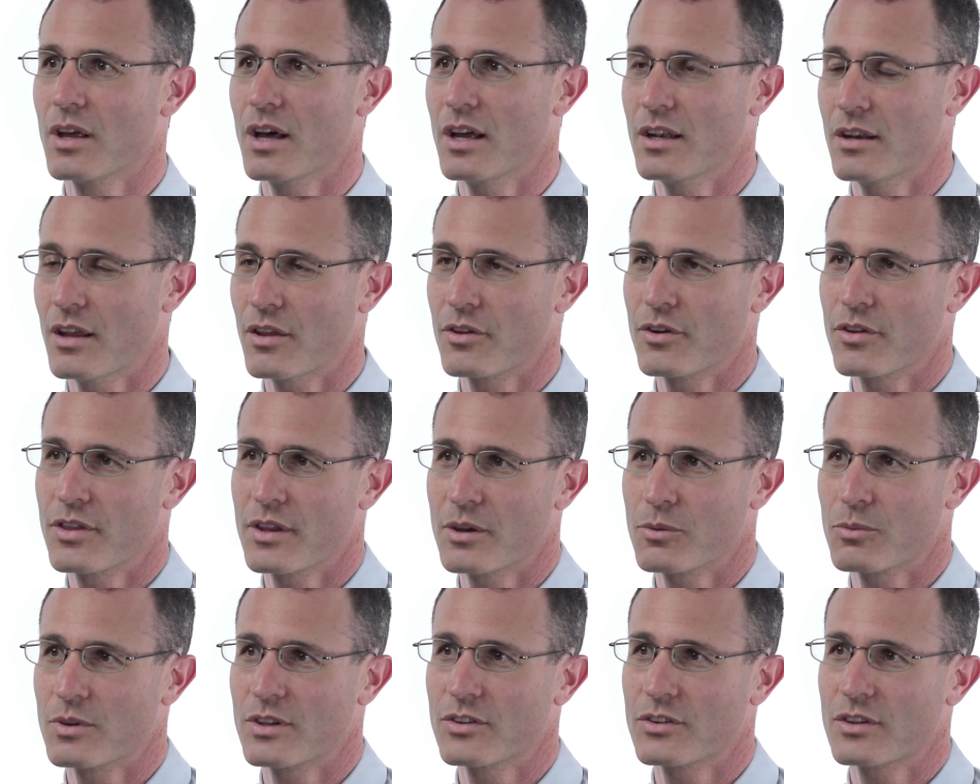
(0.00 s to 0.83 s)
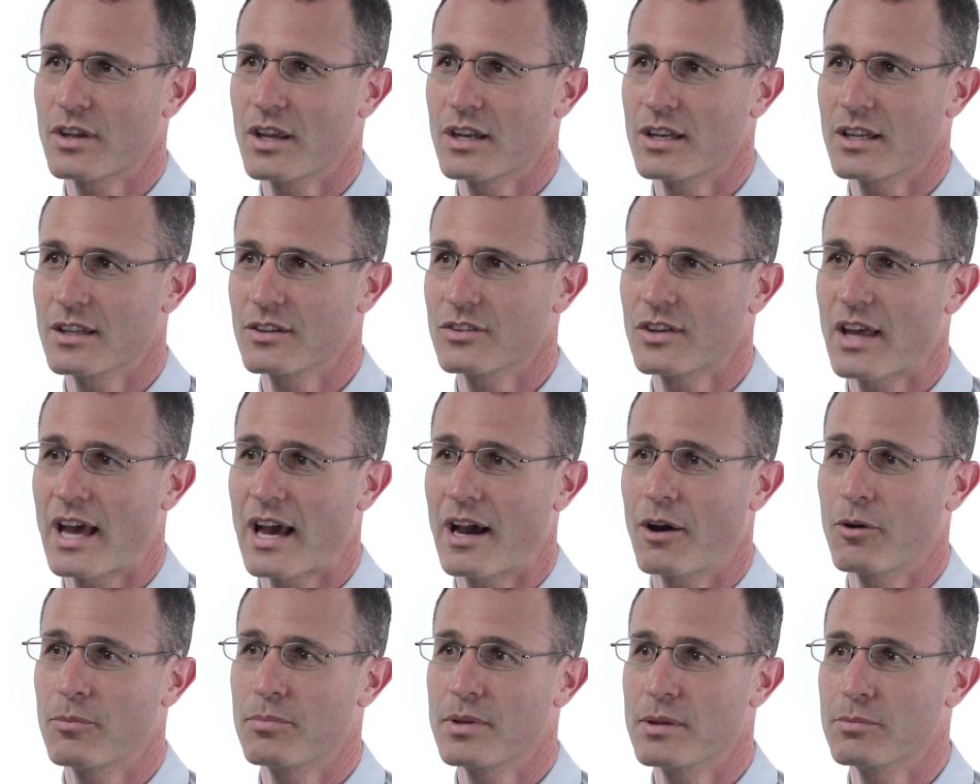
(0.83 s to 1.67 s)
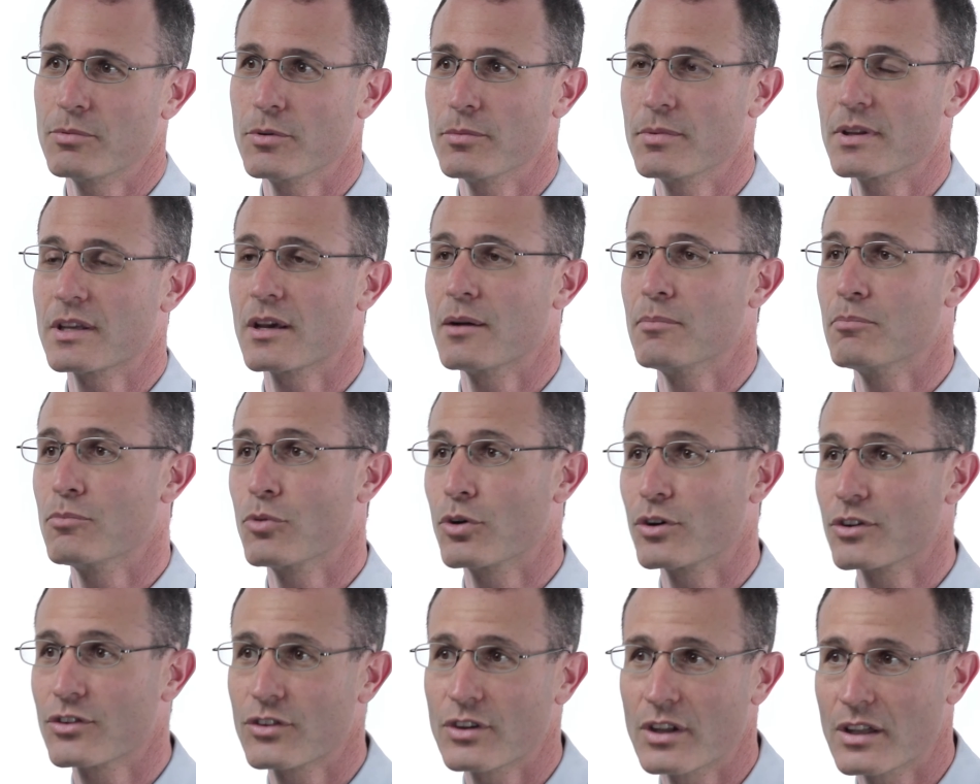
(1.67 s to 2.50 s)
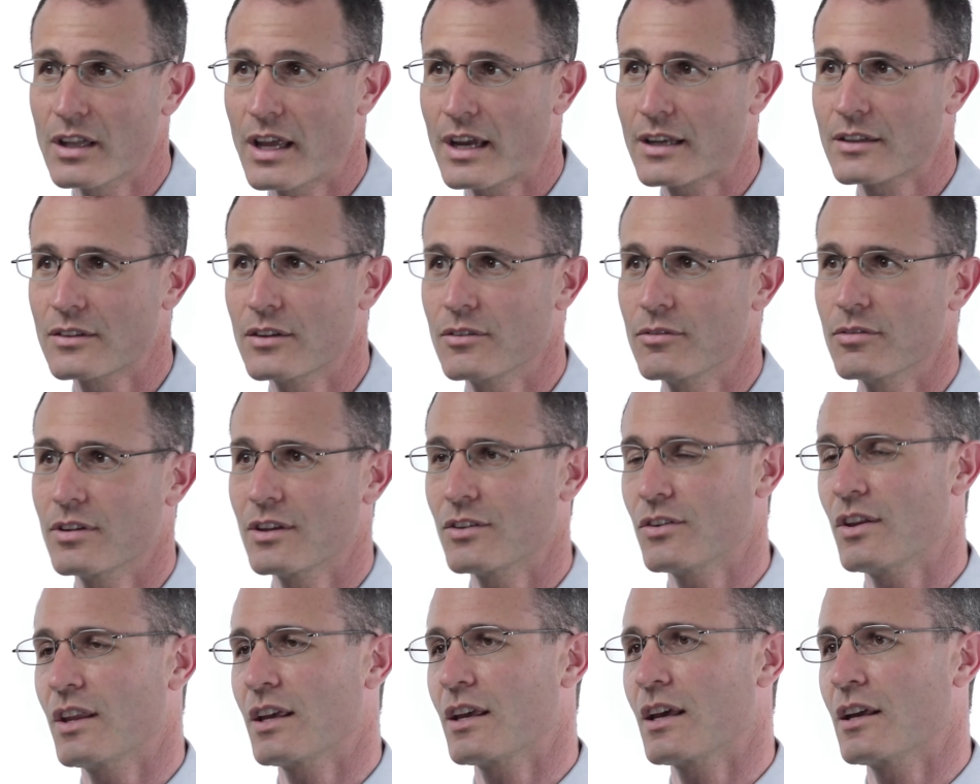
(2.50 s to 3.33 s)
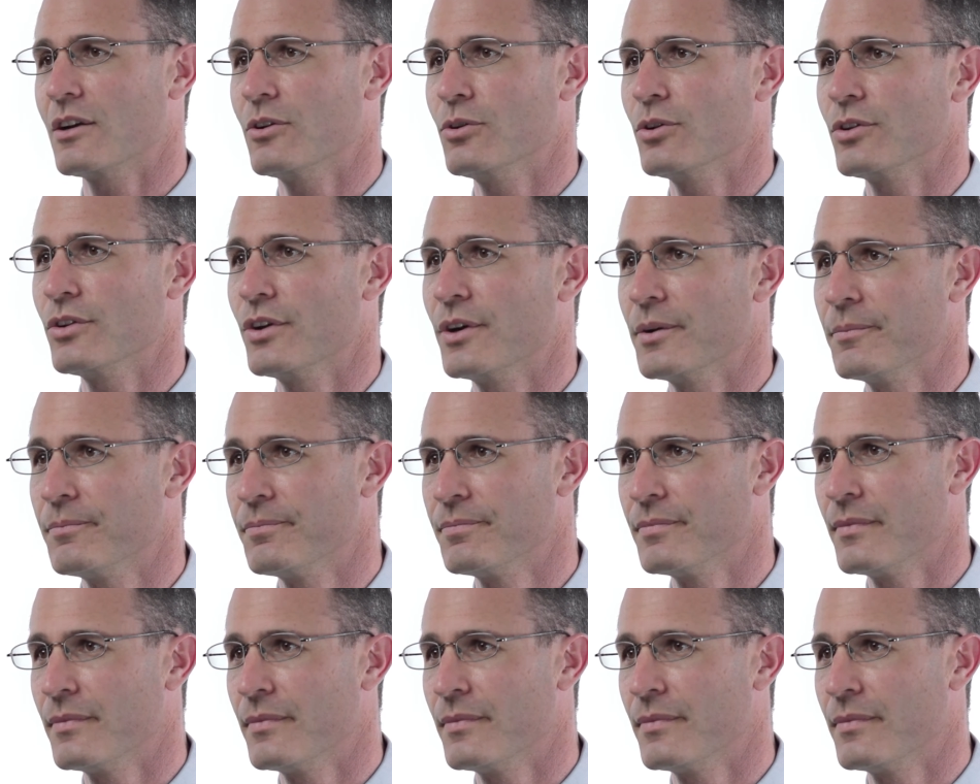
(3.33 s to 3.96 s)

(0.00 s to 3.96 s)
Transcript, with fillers: another thing we study is how people become more selective as they get older.